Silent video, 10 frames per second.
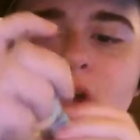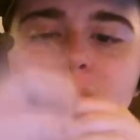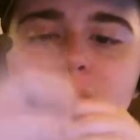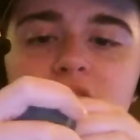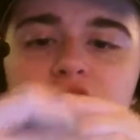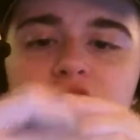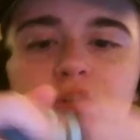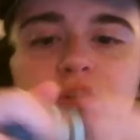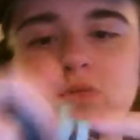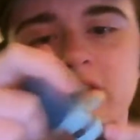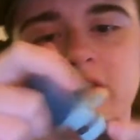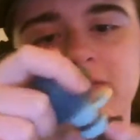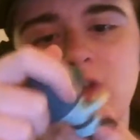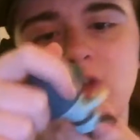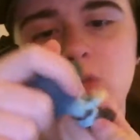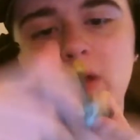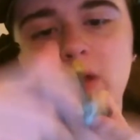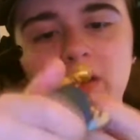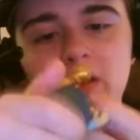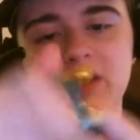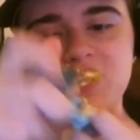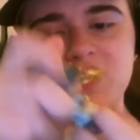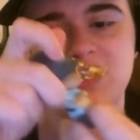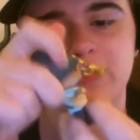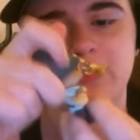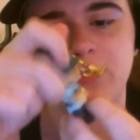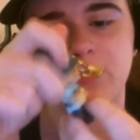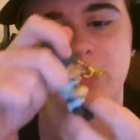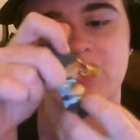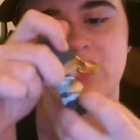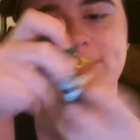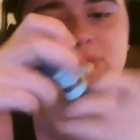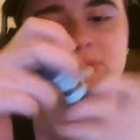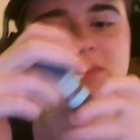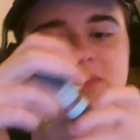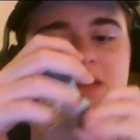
and the shoes are very well detailed for what it's supposed to be,